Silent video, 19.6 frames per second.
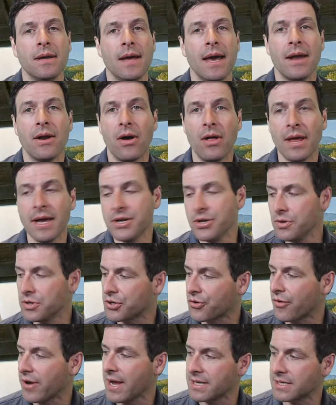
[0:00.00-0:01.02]
And all I do is
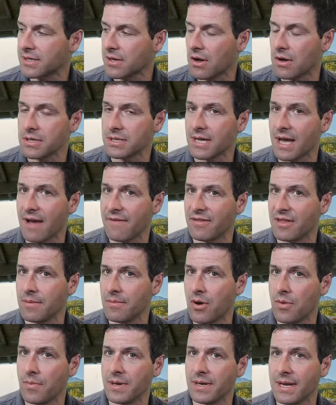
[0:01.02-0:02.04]
create songs live in the
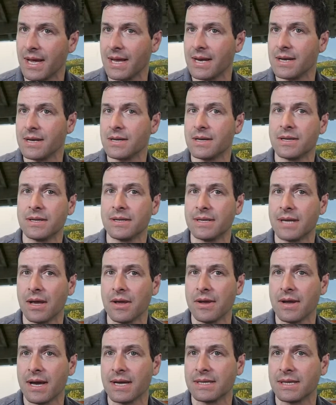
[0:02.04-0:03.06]
moment and tell
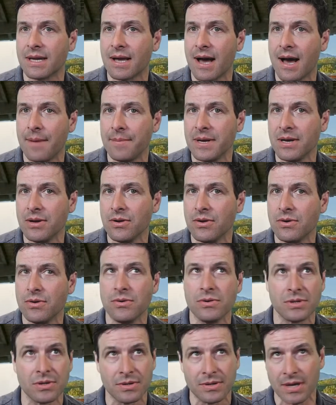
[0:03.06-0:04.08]
you guys the comedy
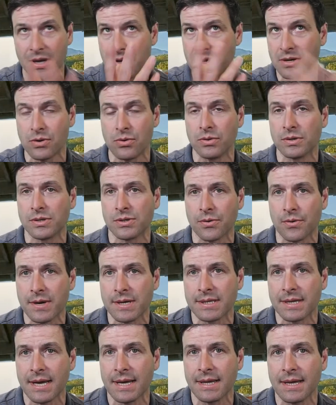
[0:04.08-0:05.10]
news or tell you cool
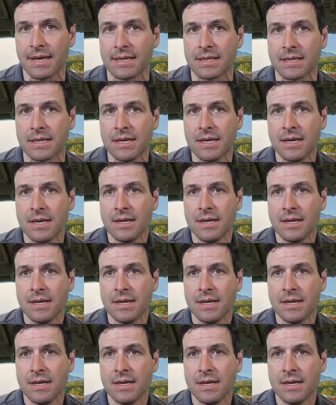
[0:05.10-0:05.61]
stories like this.